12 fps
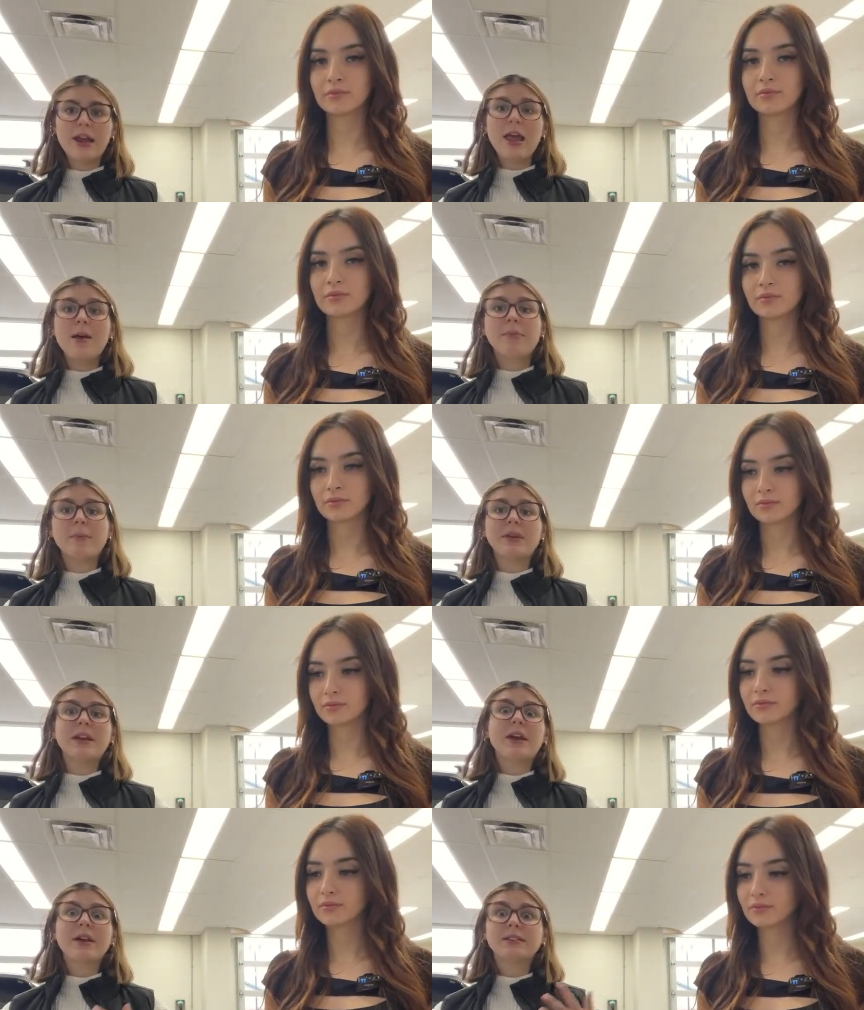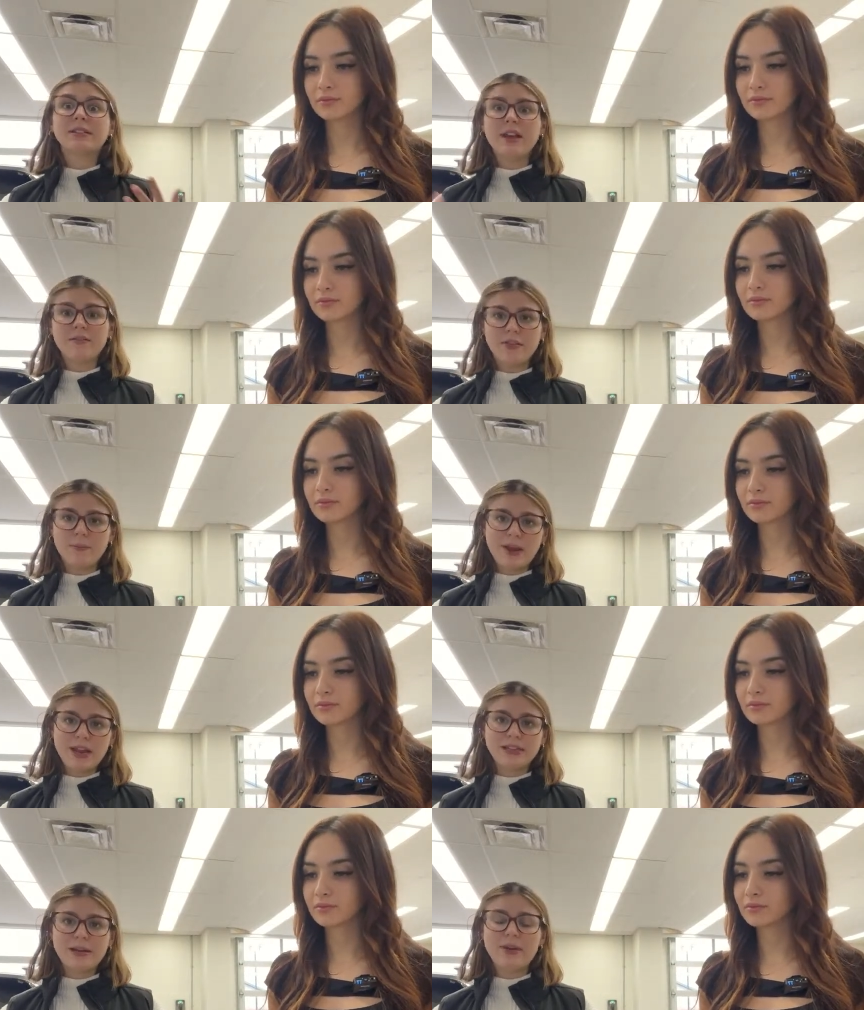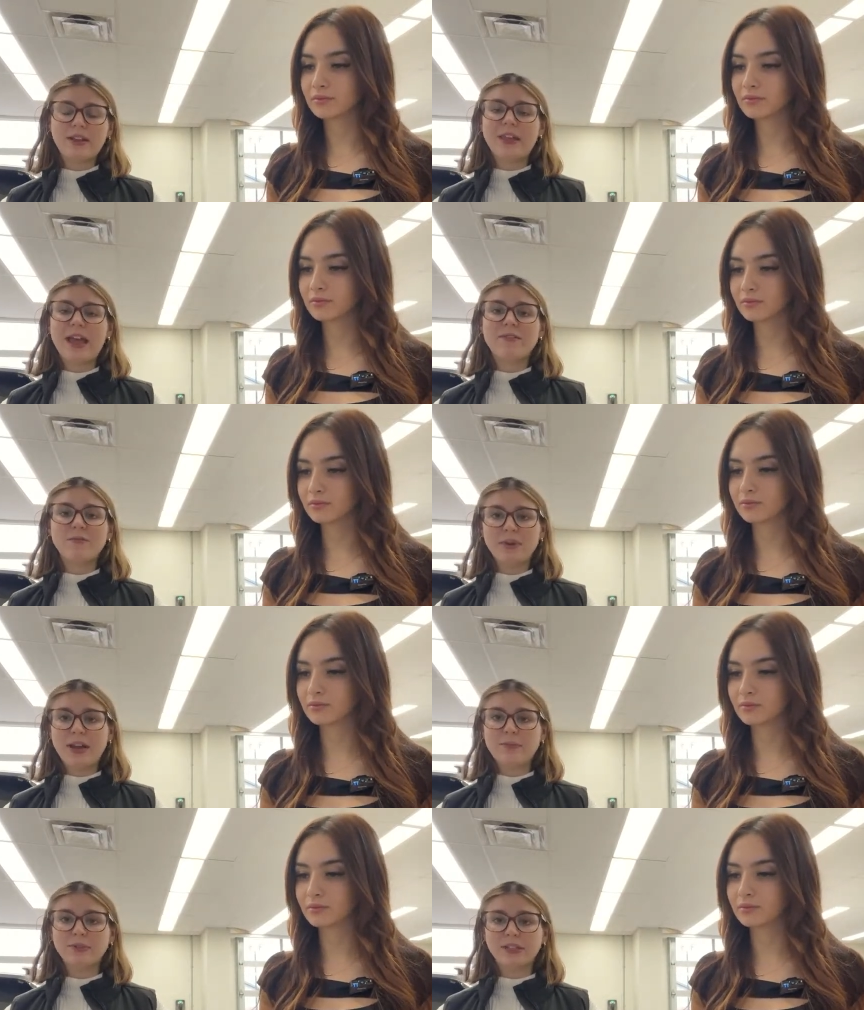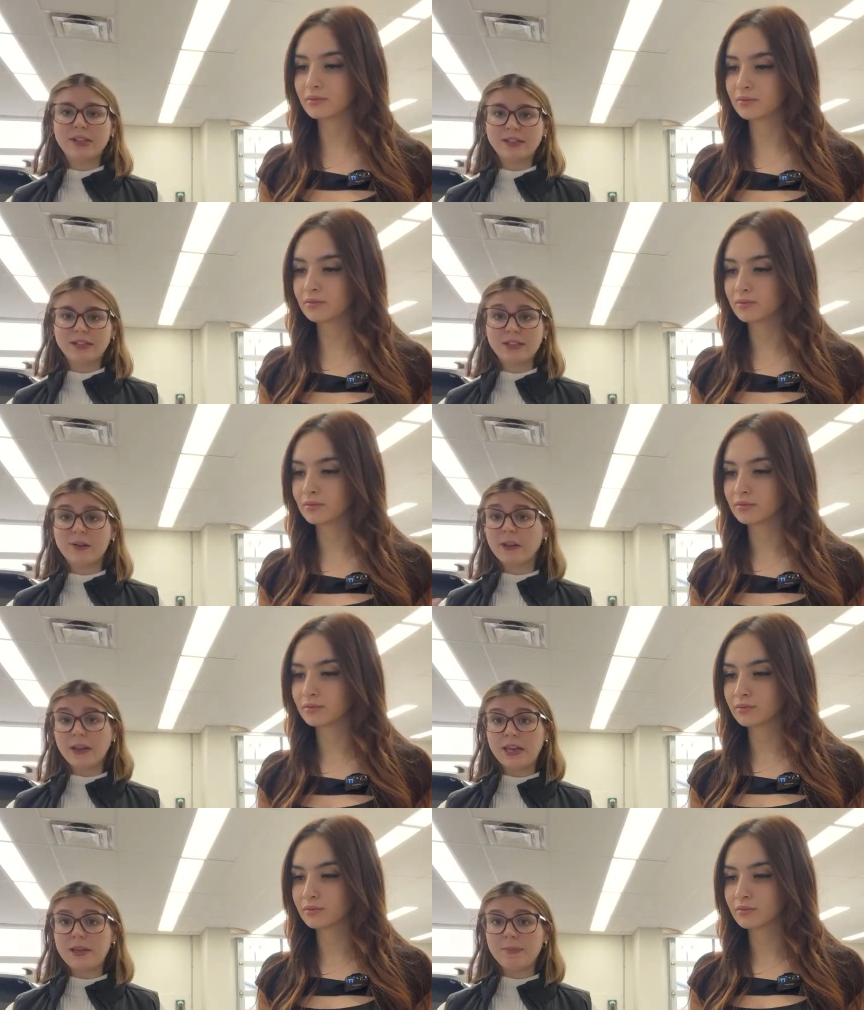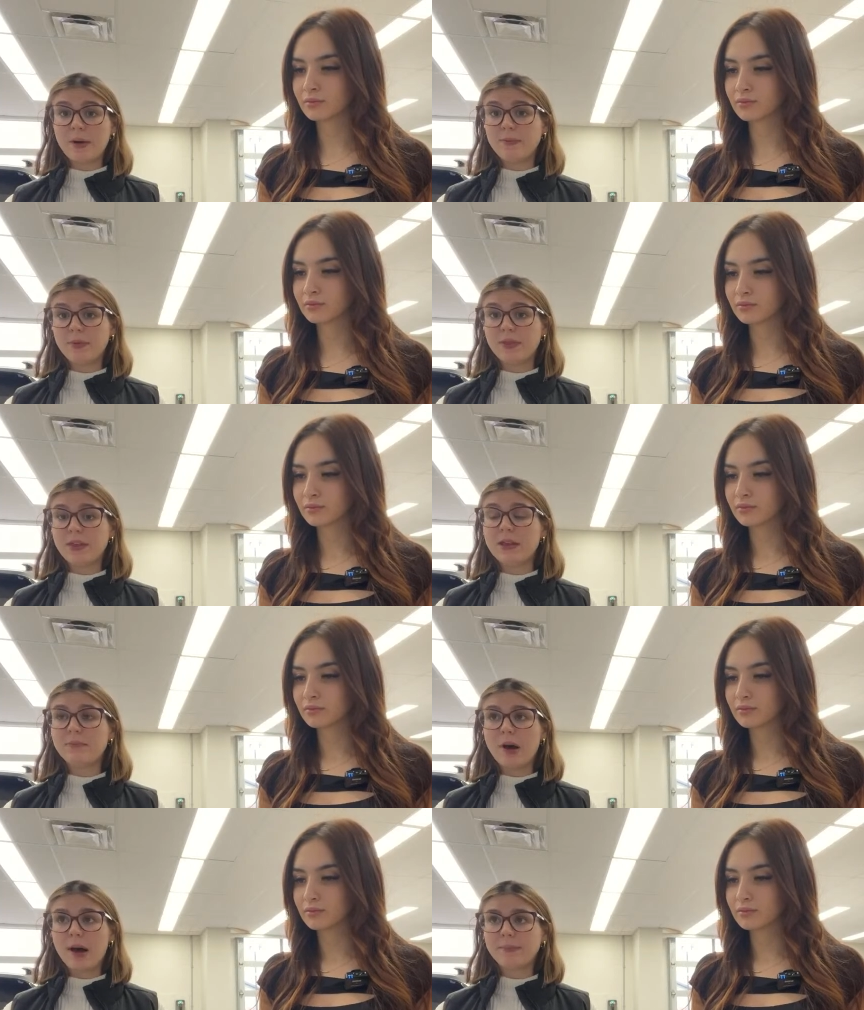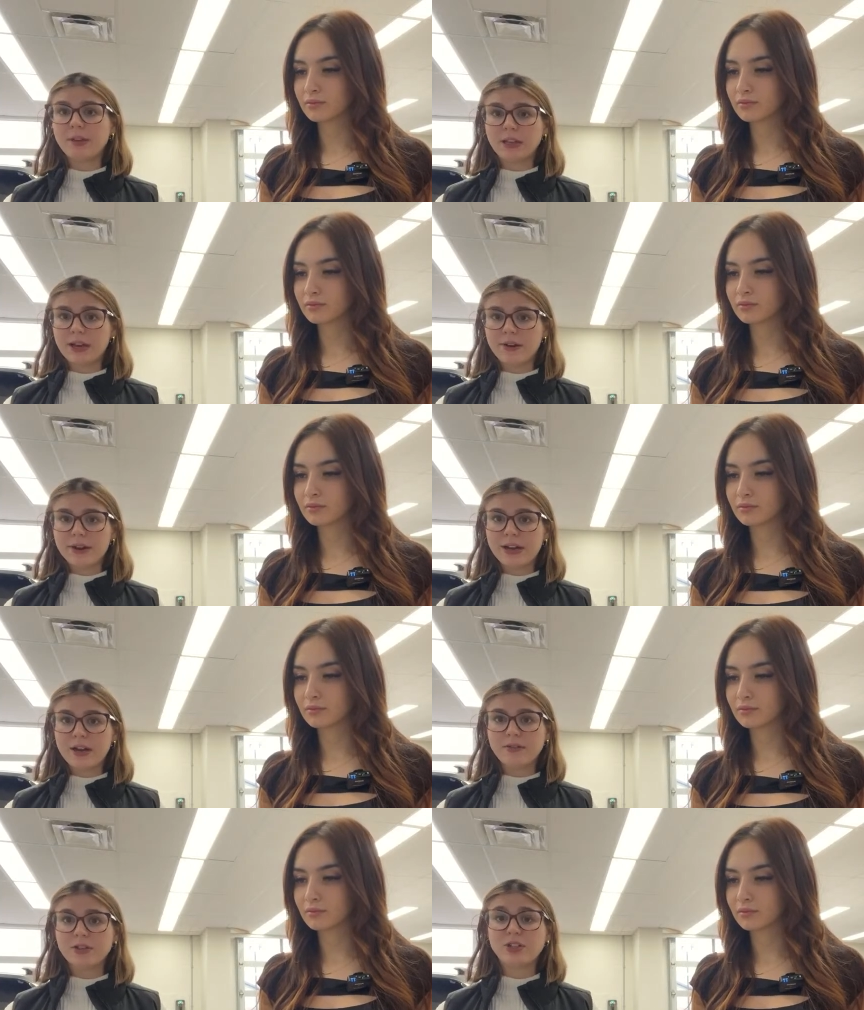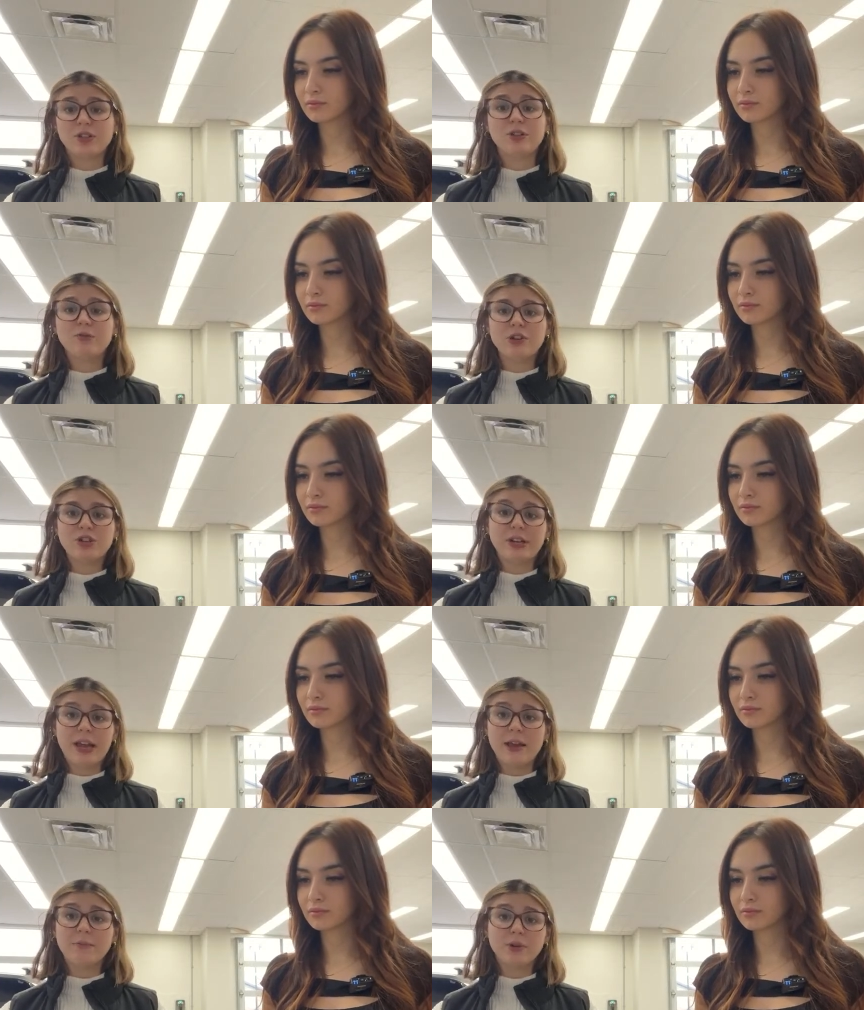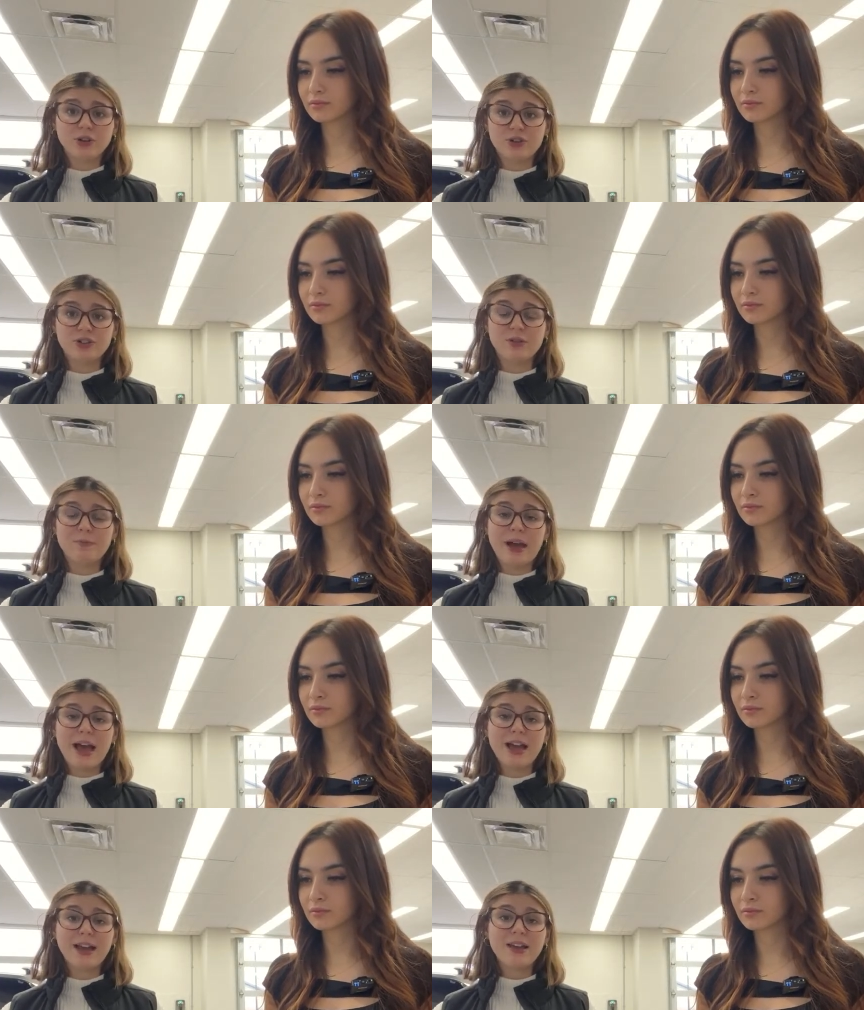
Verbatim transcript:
Speaker 1: But because of the pandemic, they haven't been able to necessarily keep up with the popularity of it too, which again pushes it back